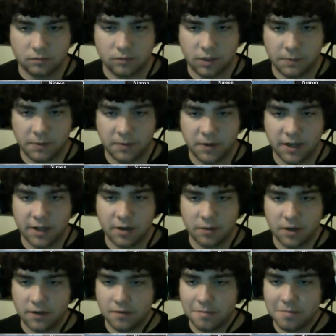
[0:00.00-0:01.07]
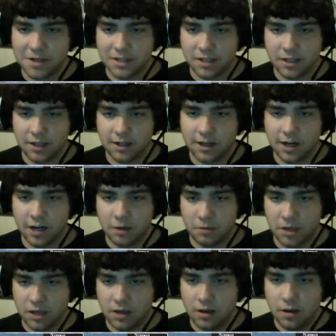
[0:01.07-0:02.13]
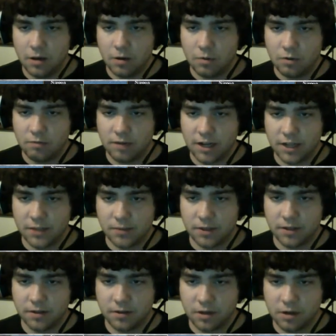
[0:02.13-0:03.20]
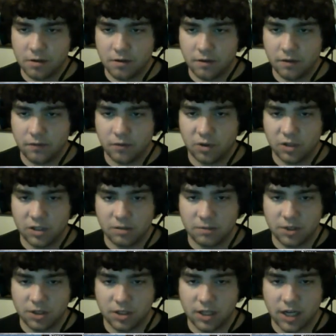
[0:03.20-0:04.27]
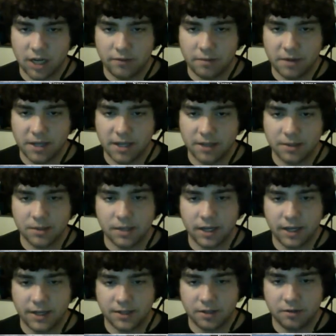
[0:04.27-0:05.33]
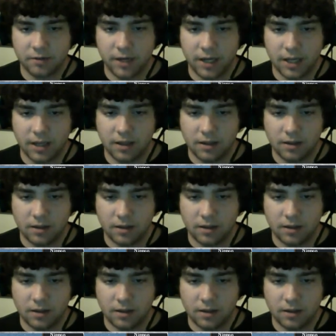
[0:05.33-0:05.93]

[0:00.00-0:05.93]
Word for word: I mean, why not? We have a bustling economy. We might as well go over the force limit just like everybody else has already.